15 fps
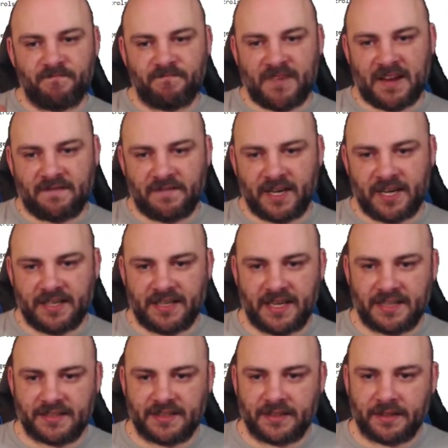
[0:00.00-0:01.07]

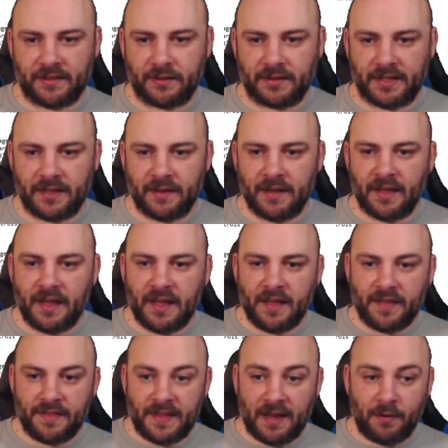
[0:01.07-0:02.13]
Fan-fucking-tastic. Okay,
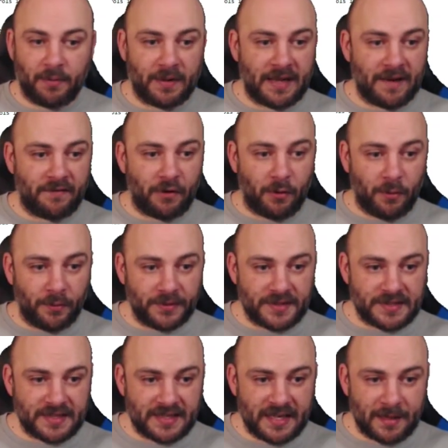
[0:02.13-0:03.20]
now we have all
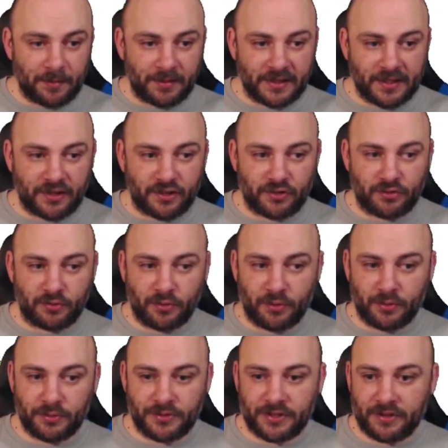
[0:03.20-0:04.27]
these enabling
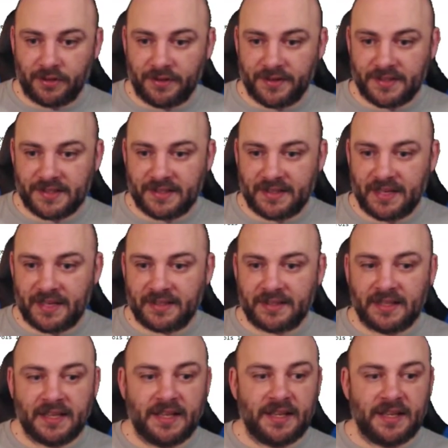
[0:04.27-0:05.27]
controls and all this and that.